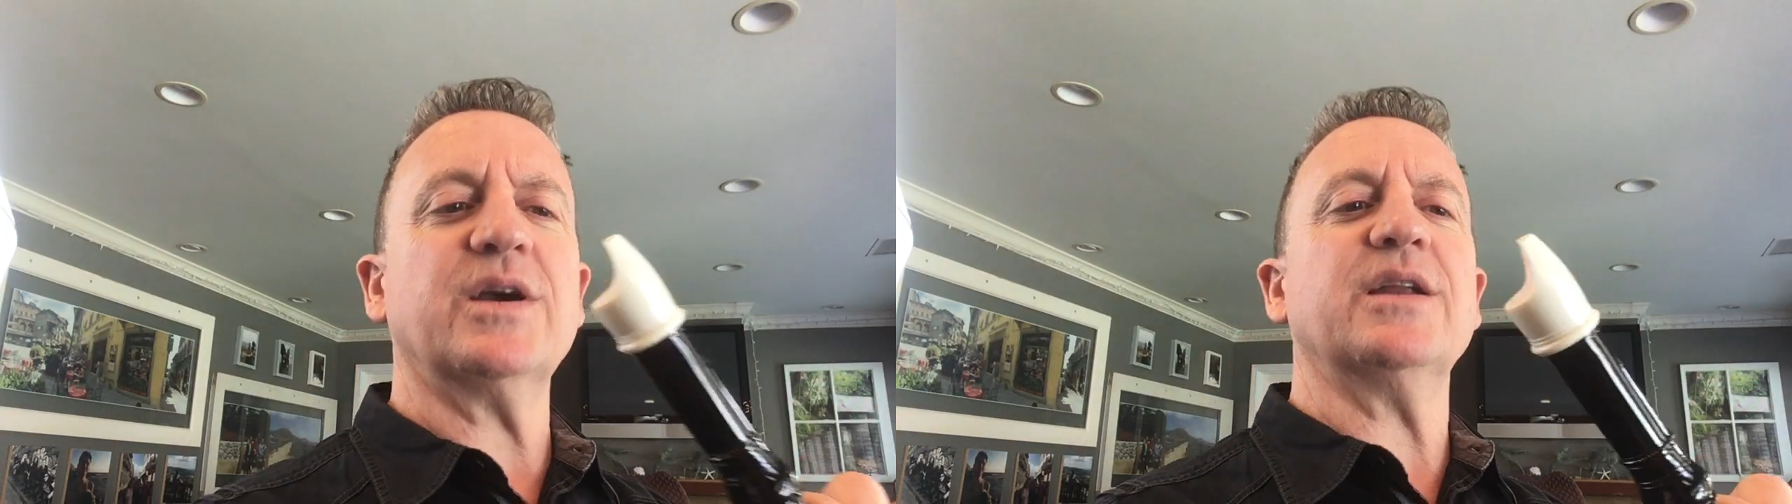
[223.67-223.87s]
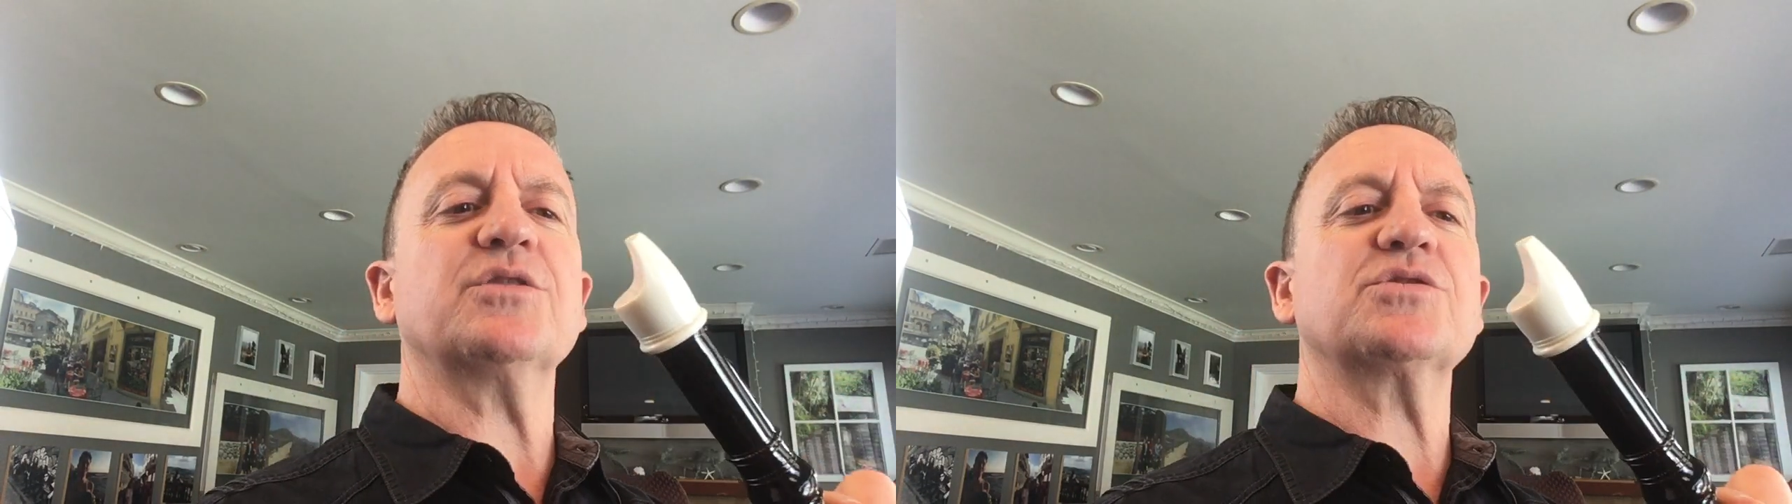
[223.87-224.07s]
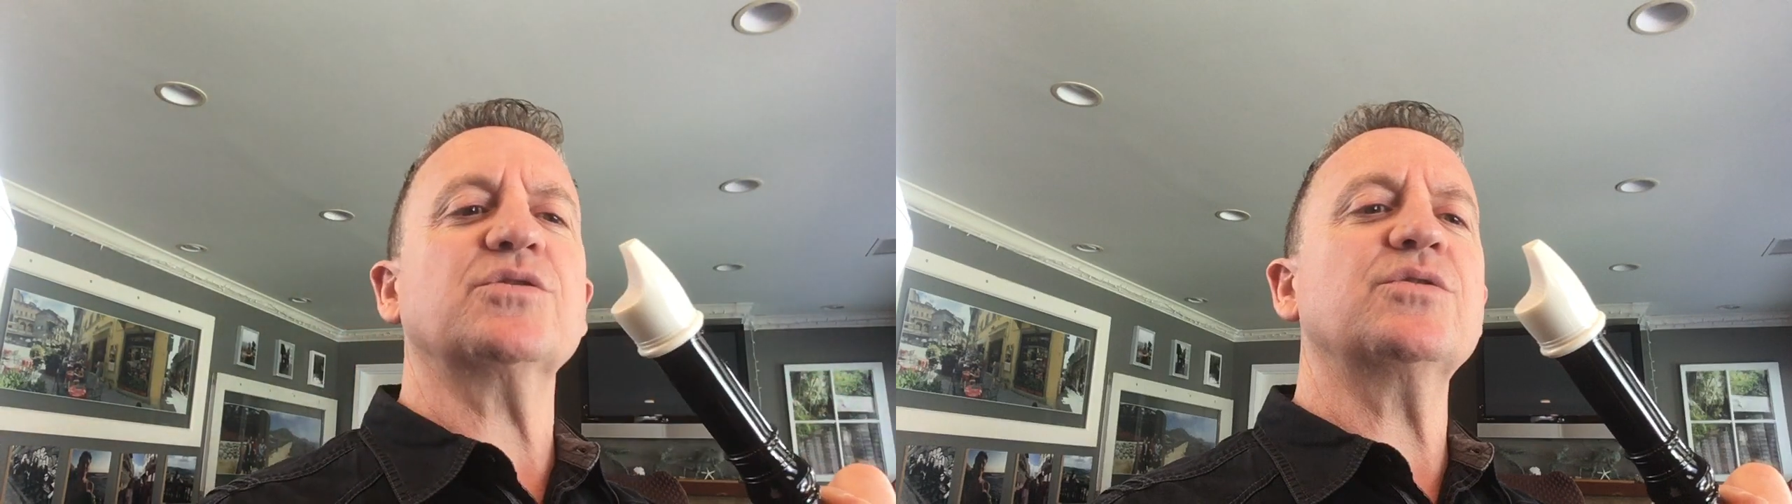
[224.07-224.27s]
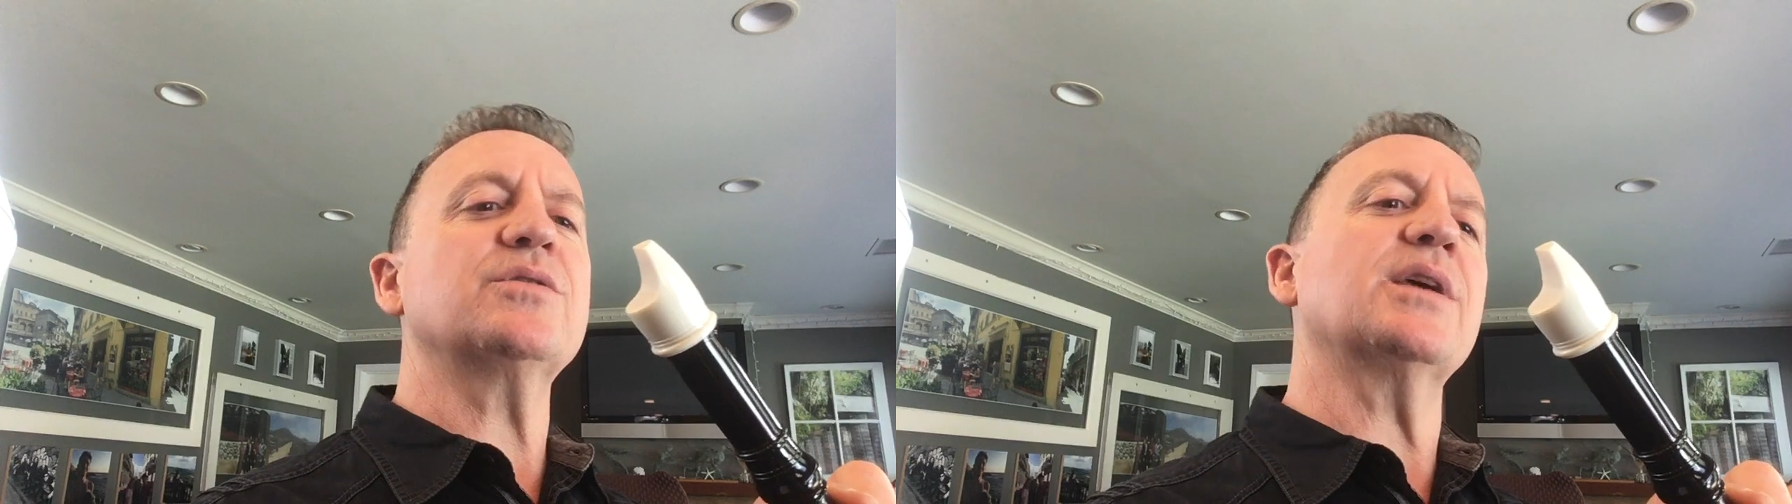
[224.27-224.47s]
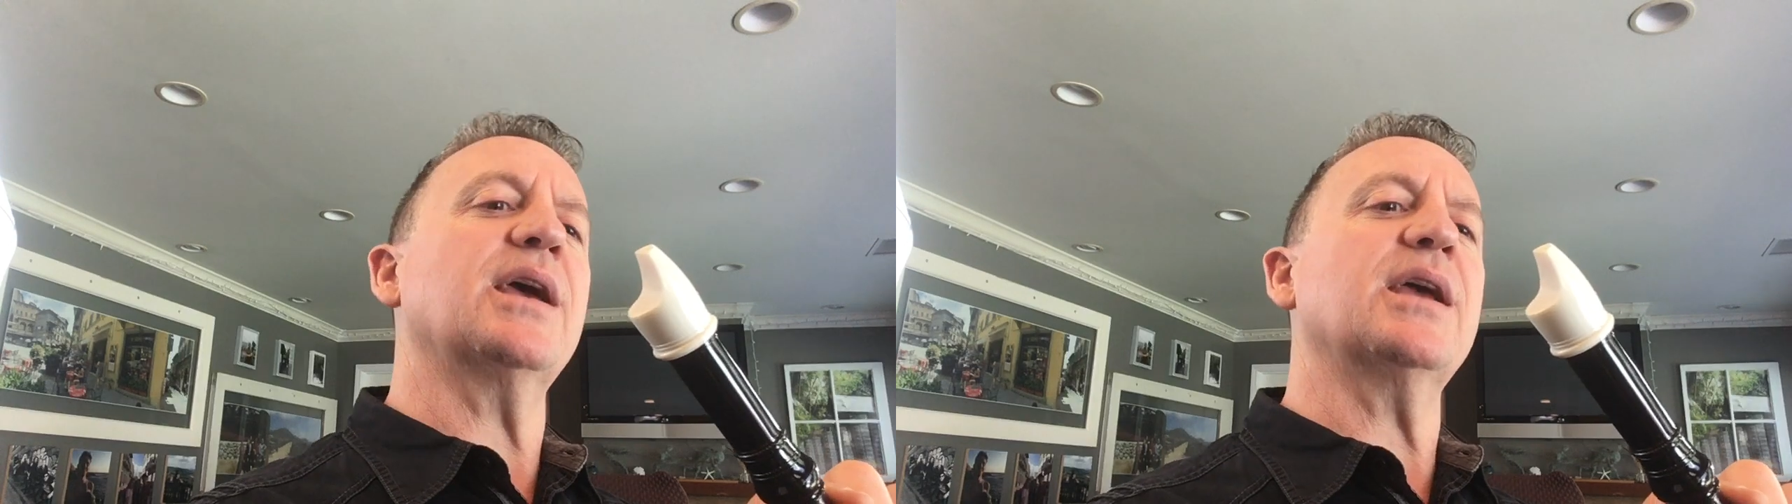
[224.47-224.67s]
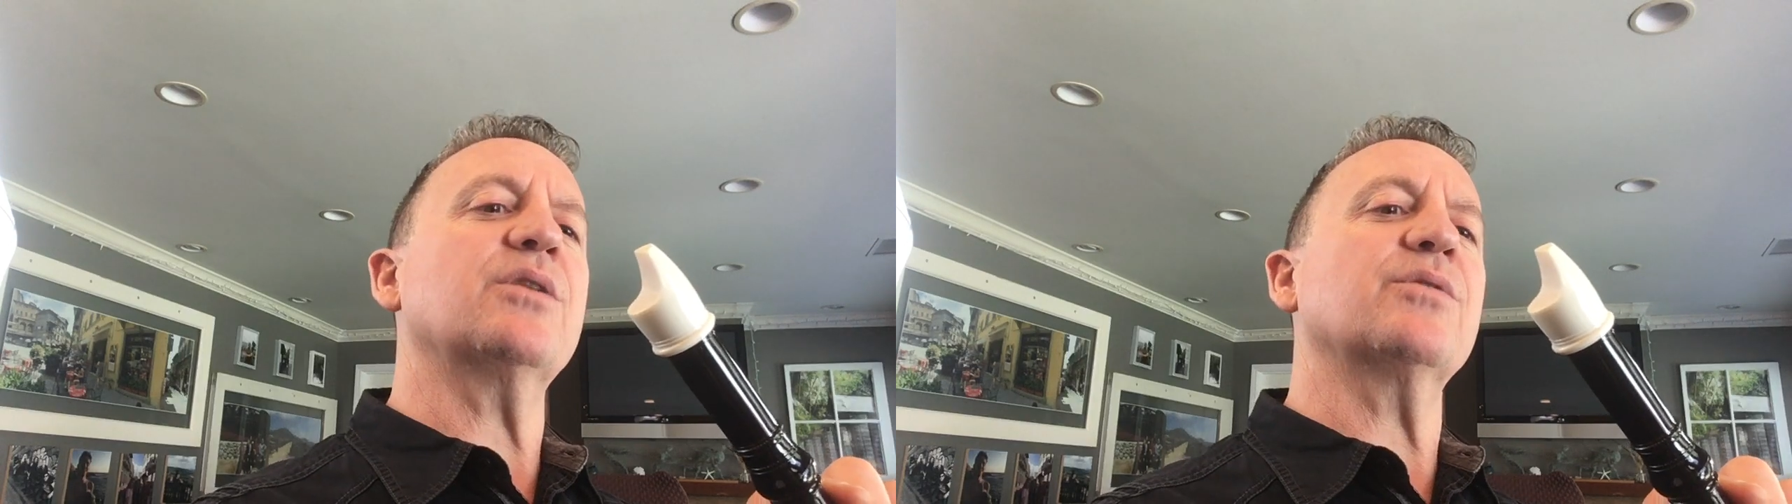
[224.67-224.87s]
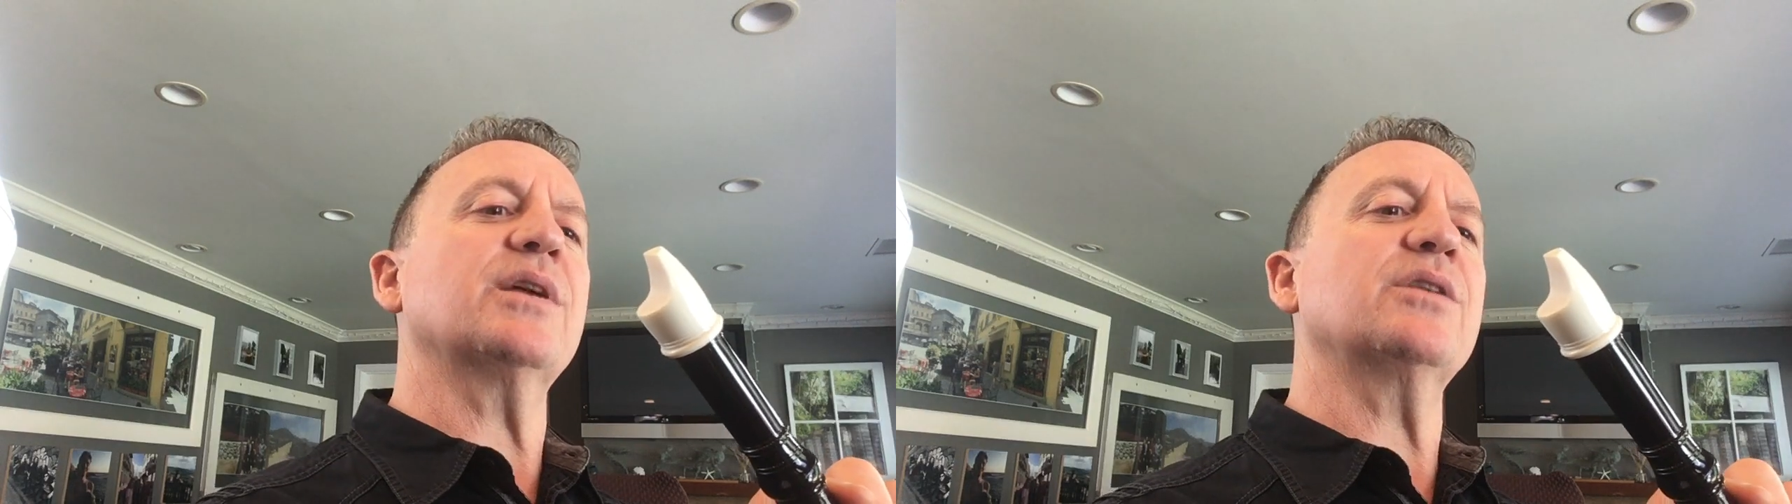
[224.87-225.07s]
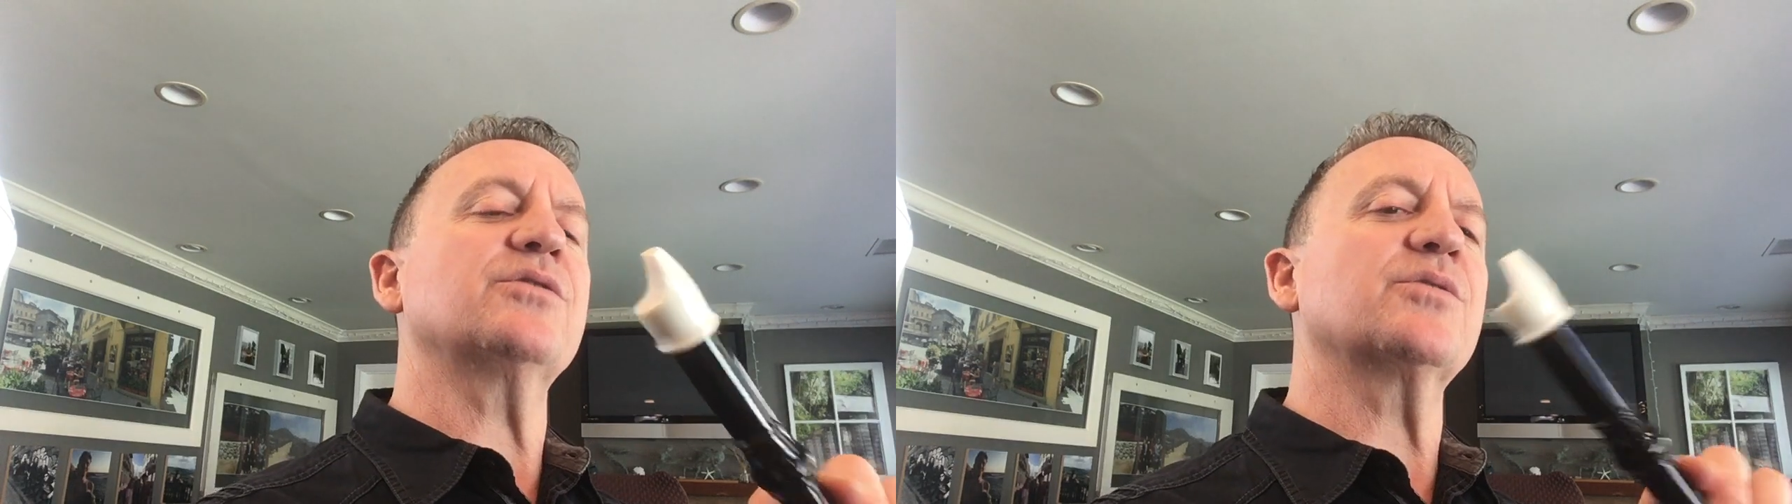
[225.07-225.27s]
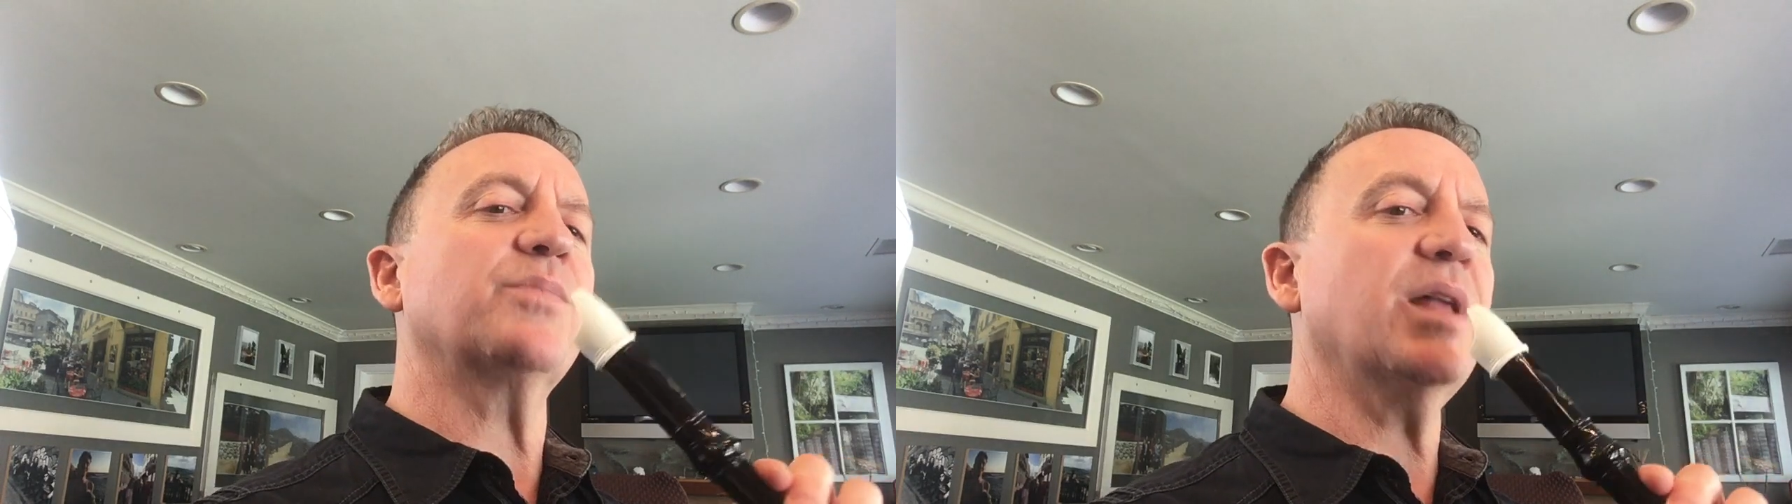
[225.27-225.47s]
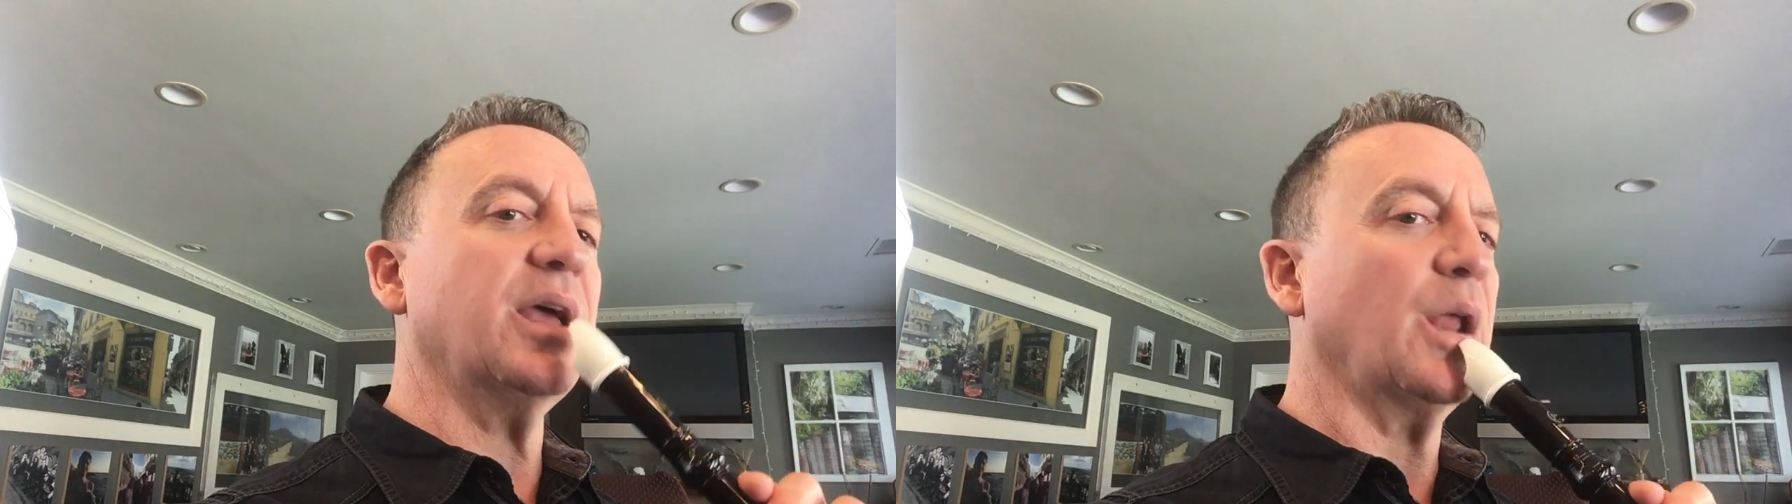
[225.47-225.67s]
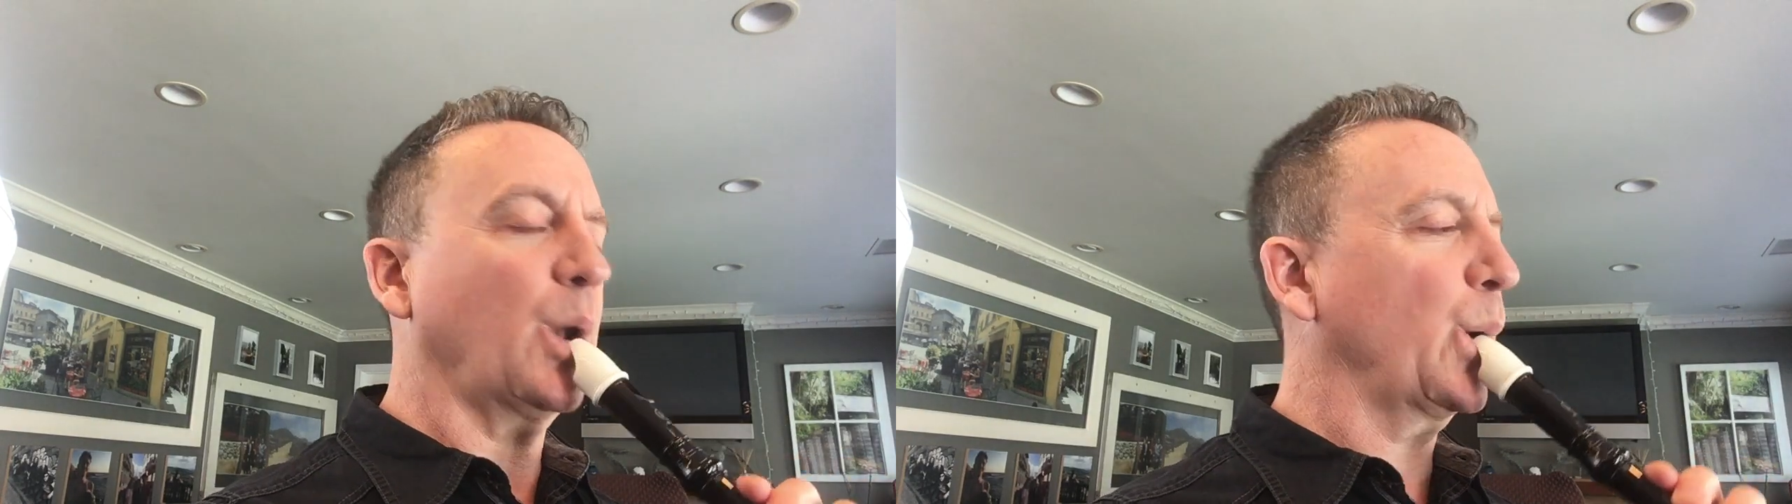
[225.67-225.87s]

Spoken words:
kind of show you the angle that you should play it.